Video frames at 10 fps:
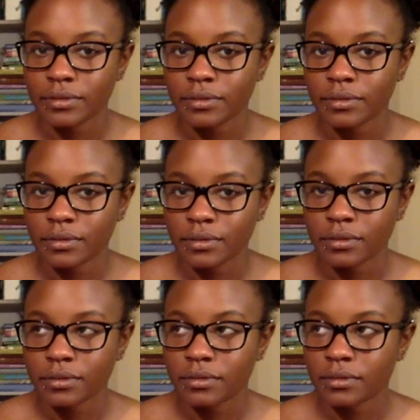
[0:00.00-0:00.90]

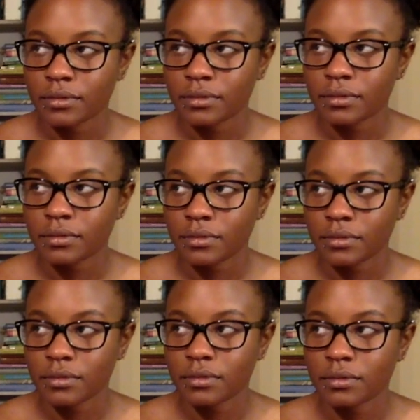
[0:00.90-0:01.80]

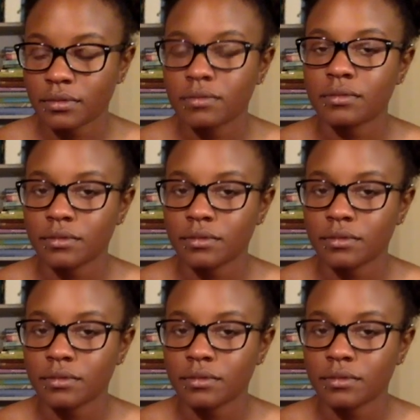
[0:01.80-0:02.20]
(not speaking)